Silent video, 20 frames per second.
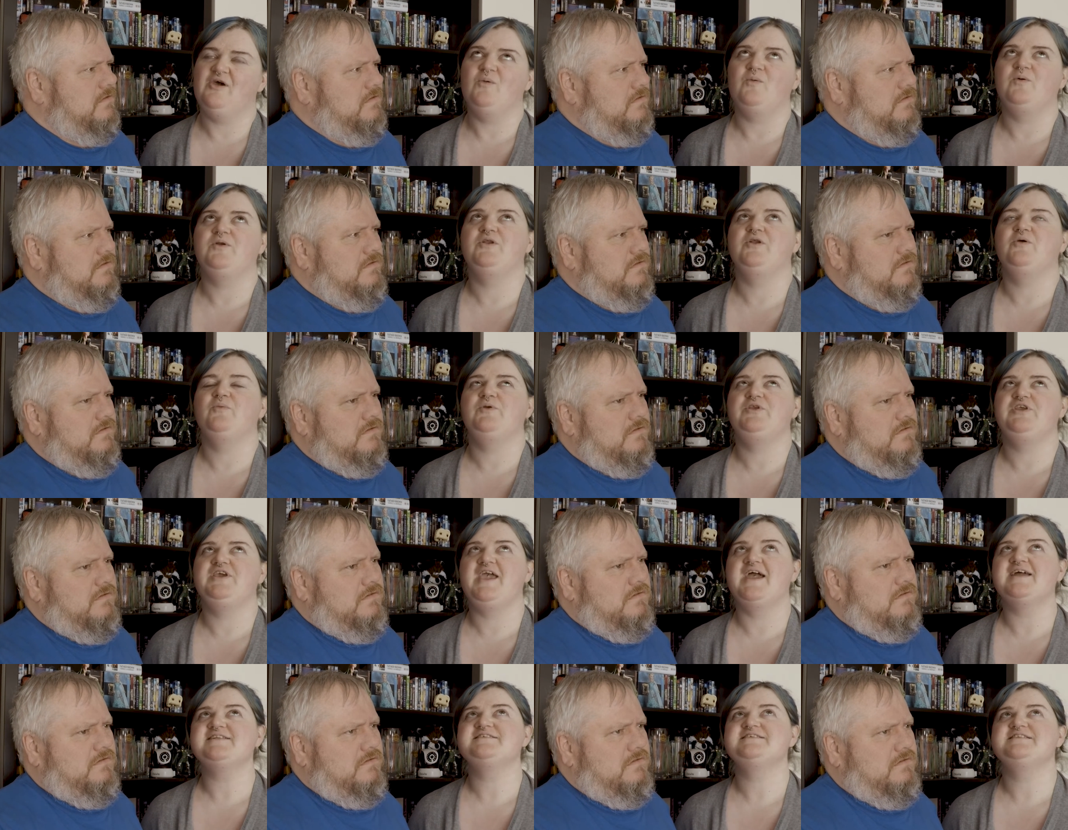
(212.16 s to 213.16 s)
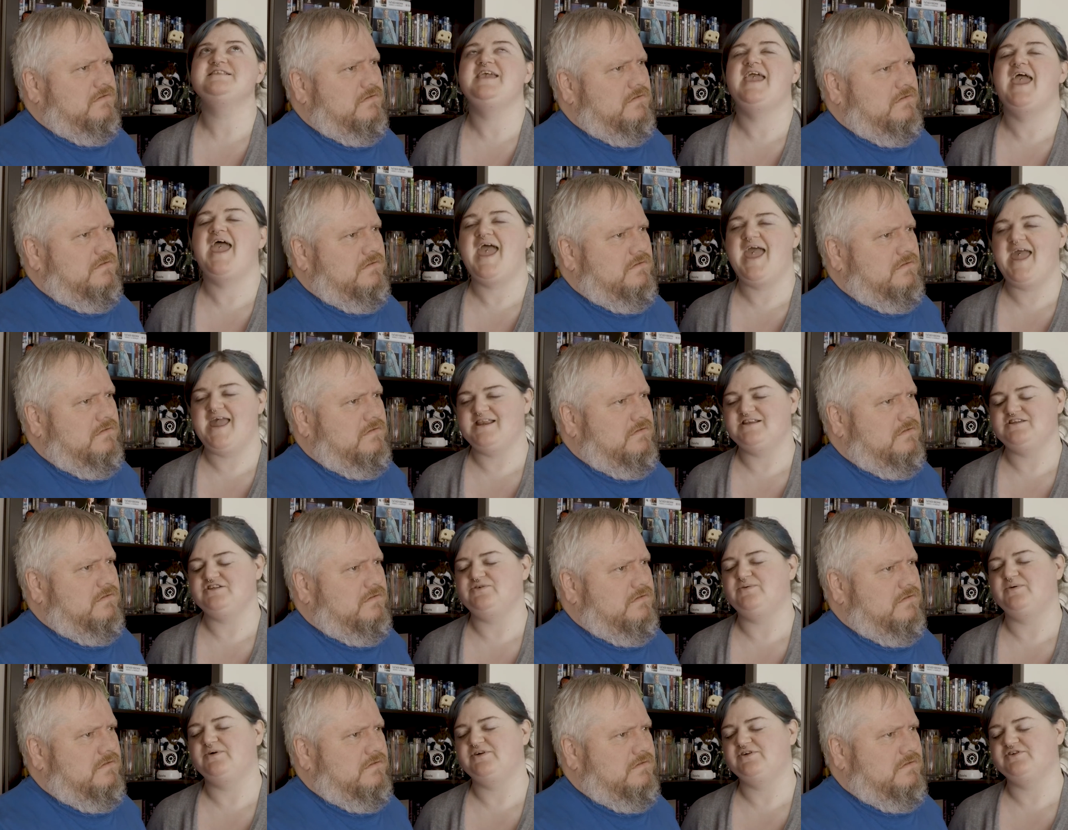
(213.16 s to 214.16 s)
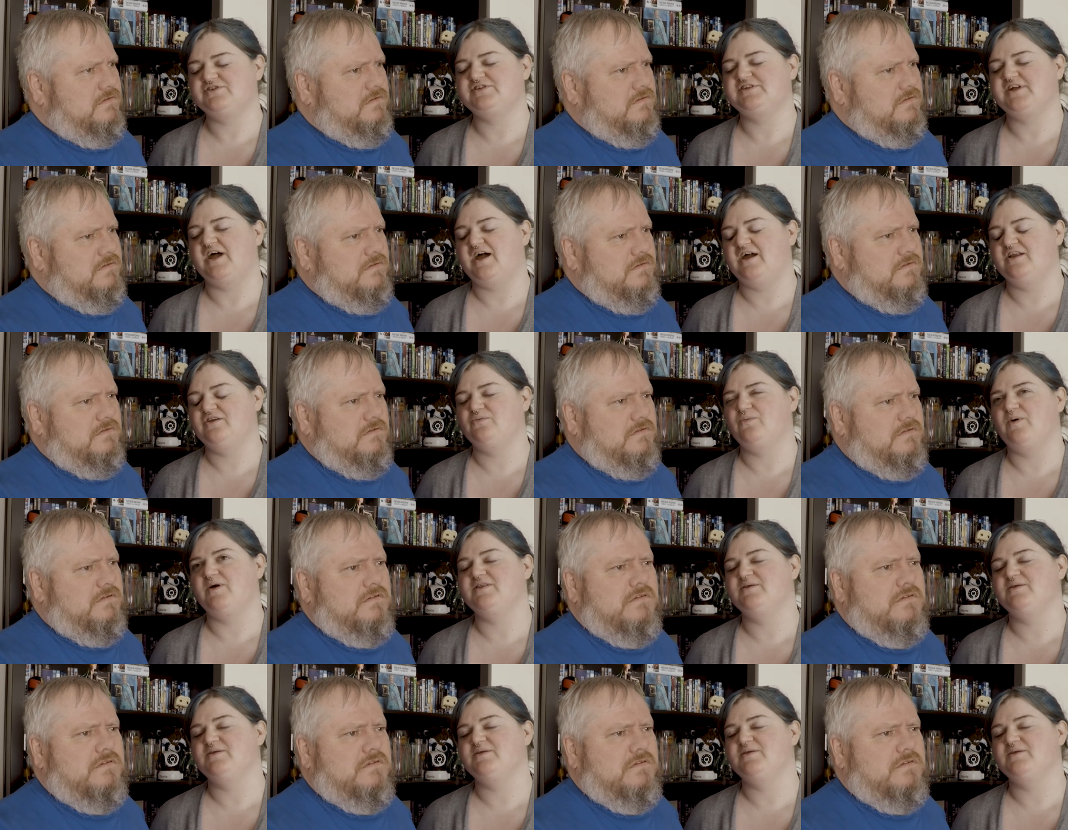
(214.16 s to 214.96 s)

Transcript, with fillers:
Speaker 1: when when you get to the end, you understand why